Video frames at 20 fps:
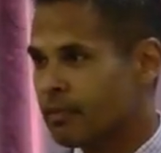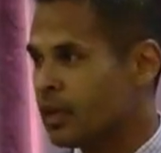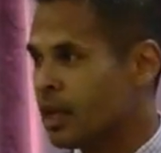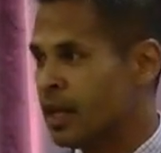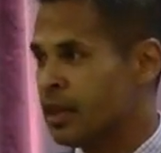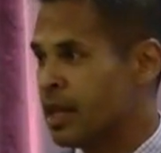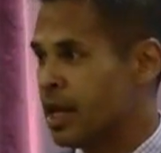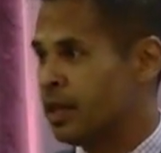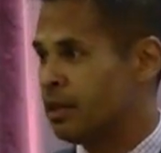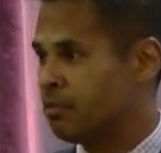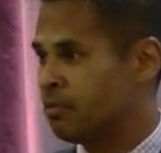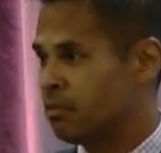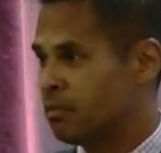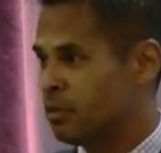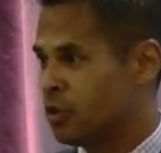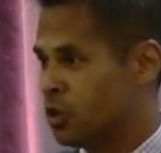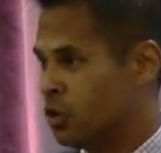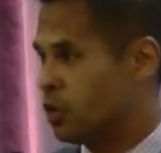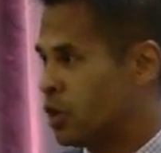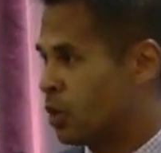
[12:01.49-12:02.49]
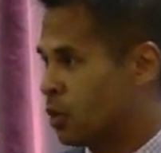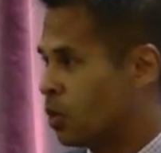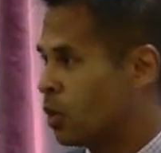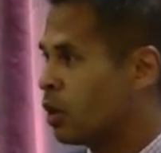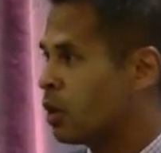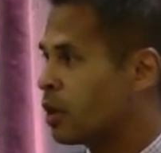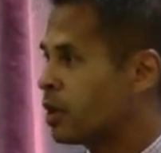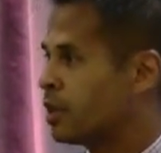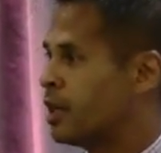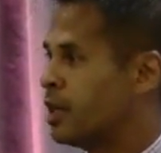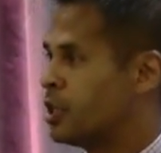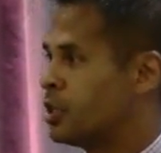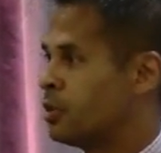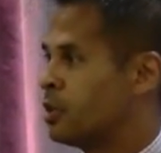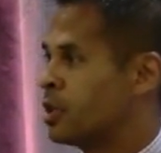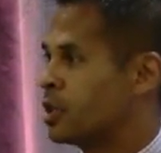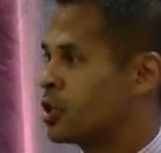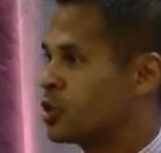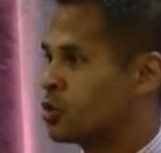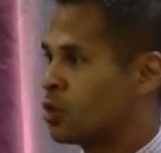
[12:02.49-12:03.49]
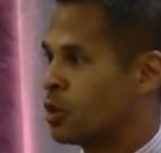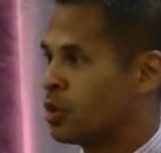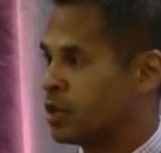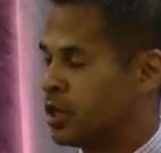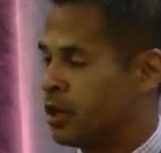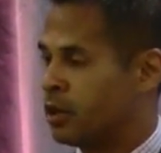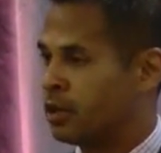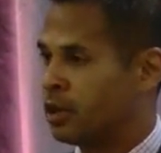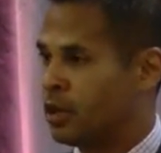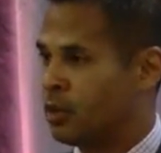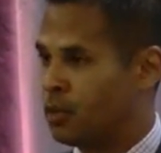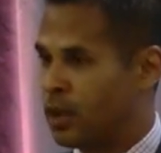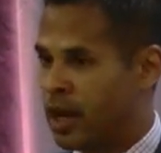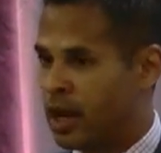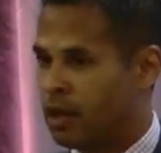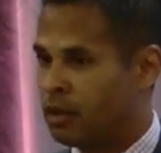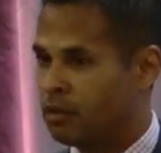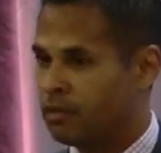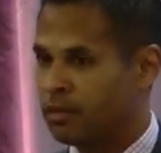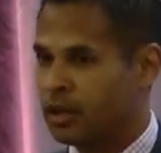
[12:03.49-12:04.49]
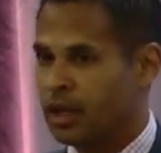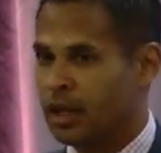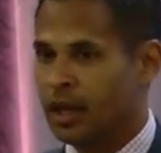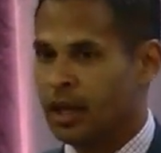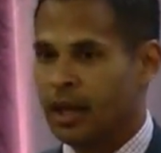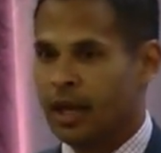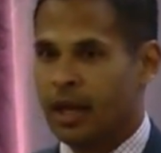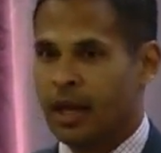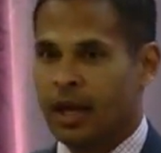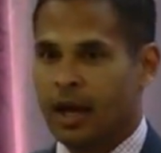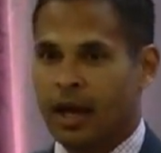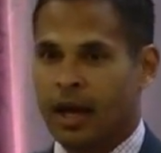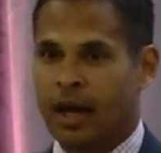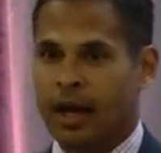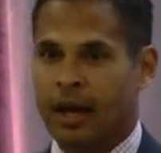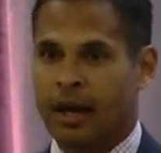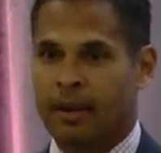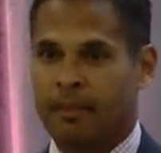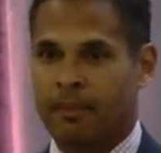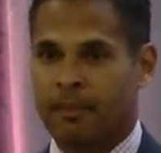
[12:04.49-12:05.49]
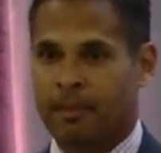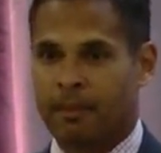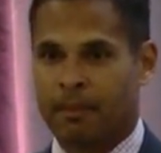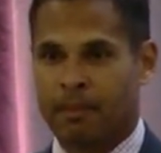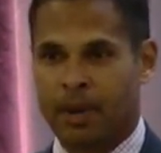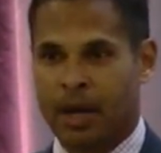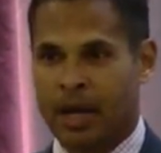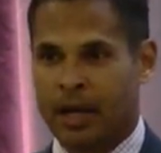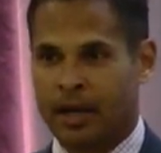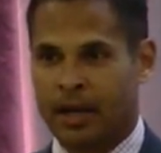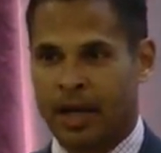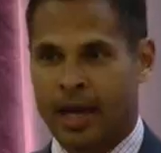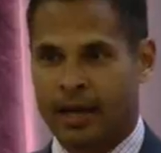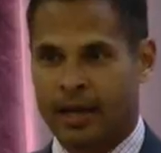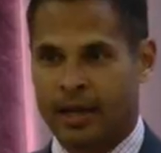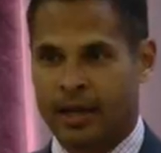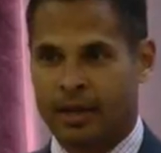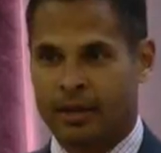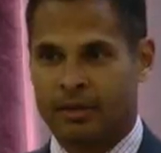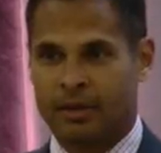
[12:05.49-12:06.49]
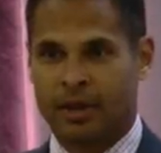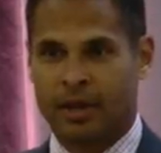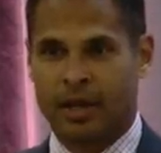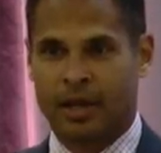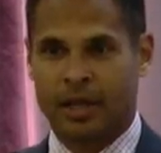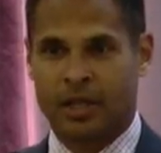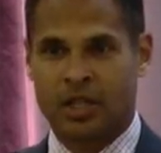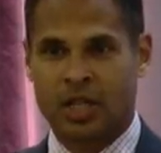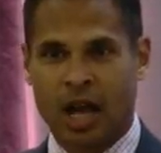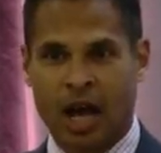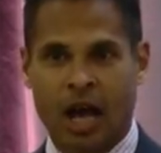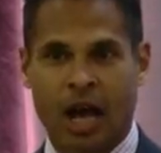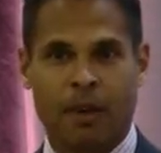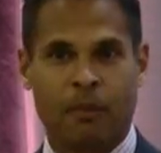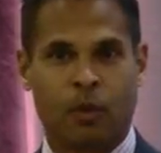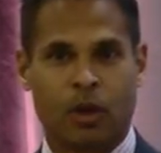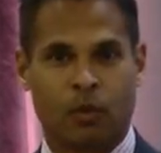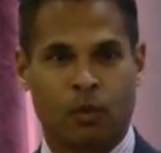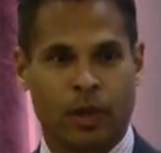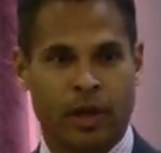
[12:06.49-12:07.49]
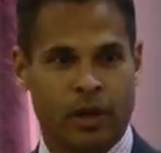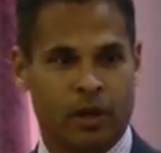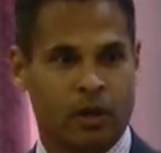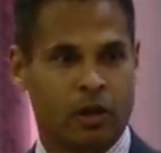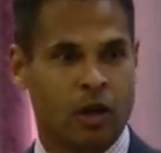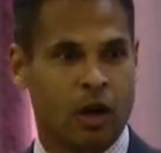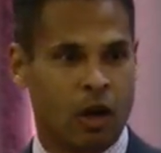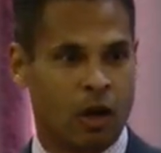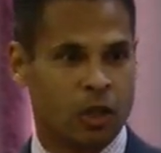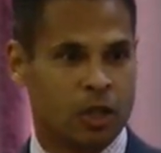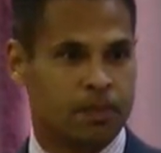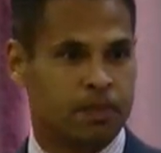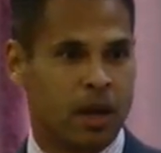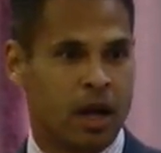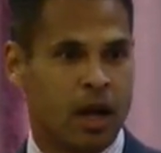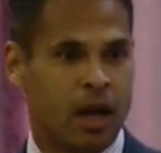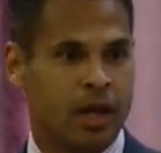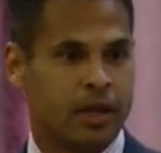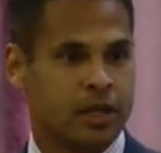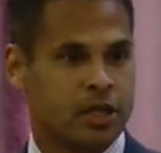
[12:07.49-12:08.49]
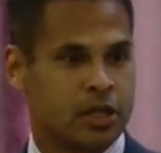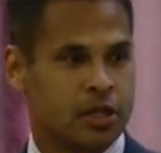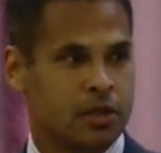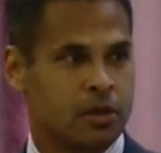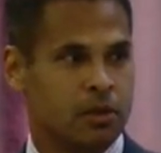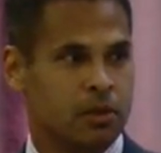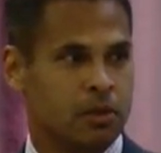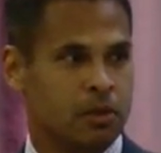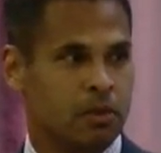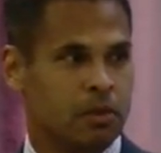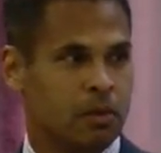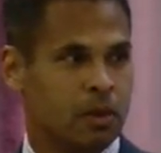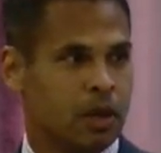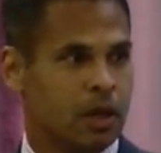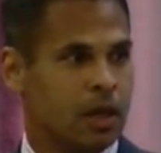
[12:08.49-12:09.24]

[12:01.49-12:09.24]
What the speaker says: And they do their work, and they do it extraordinarily well. But at a time when we are called upon to